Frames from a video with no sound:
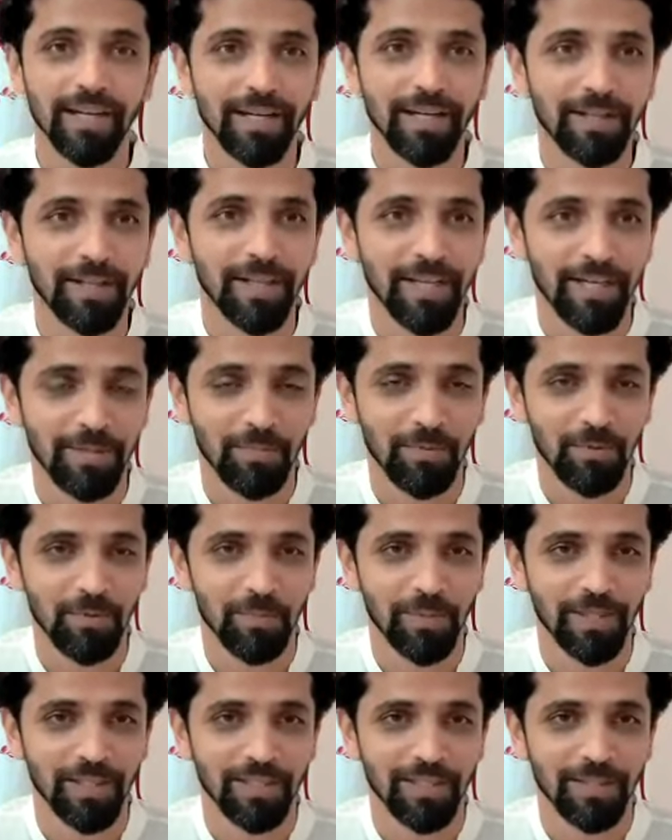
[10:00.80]
at that moment.
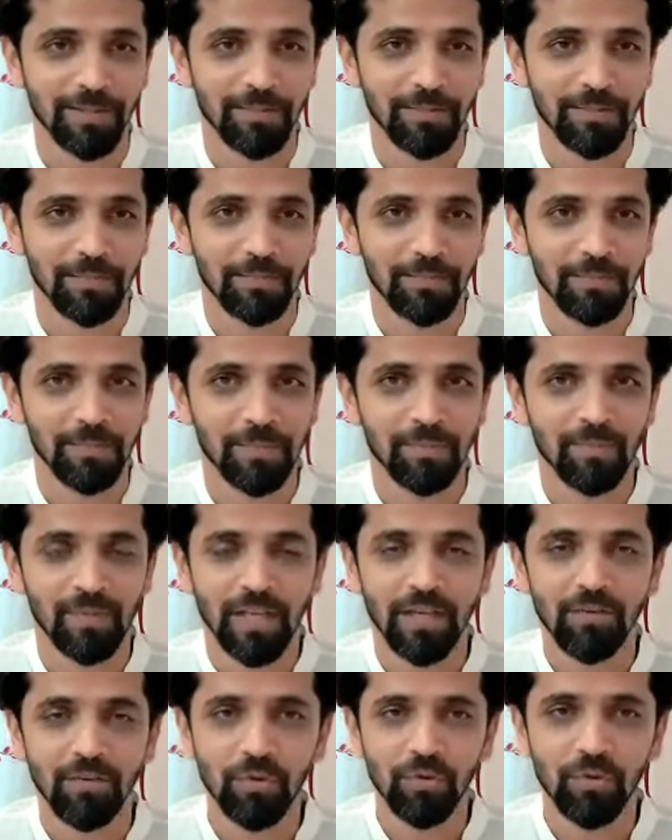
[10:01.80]

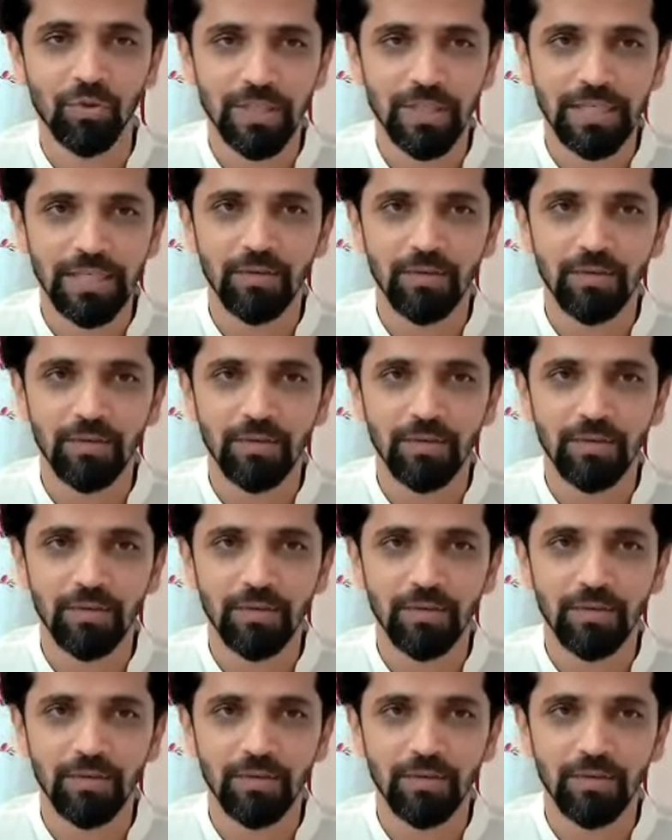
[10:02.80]
If you see,